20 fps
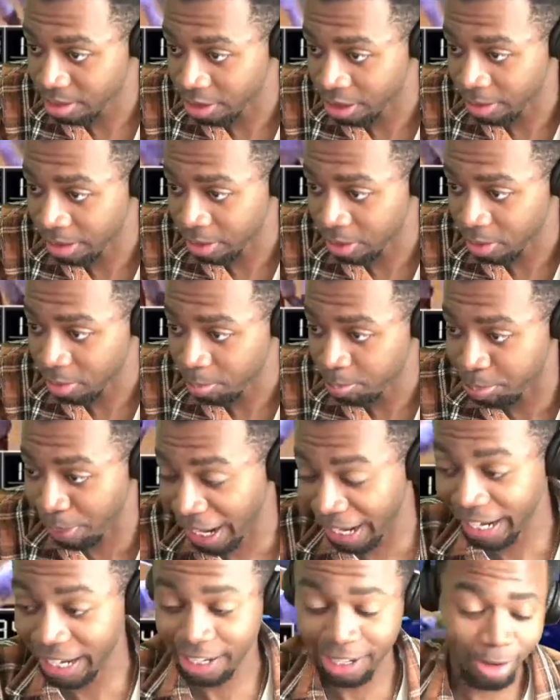Oh, he got
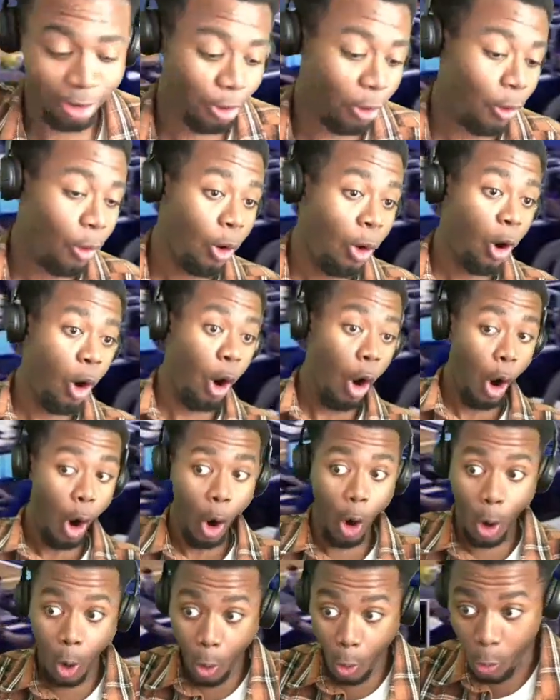bang.
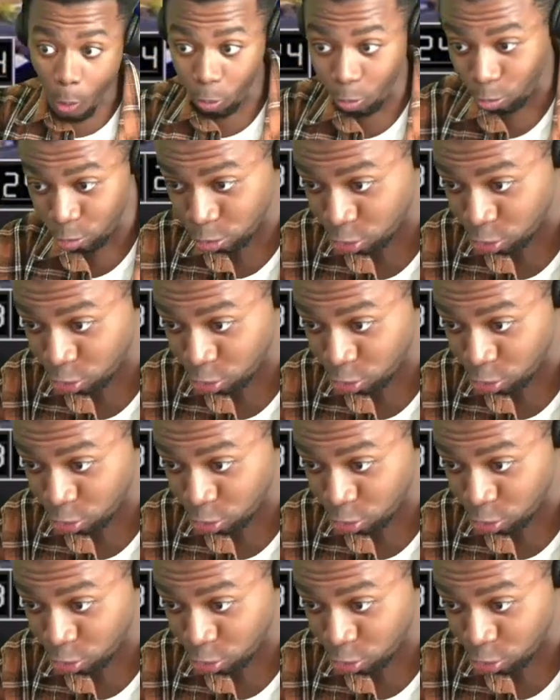Oh,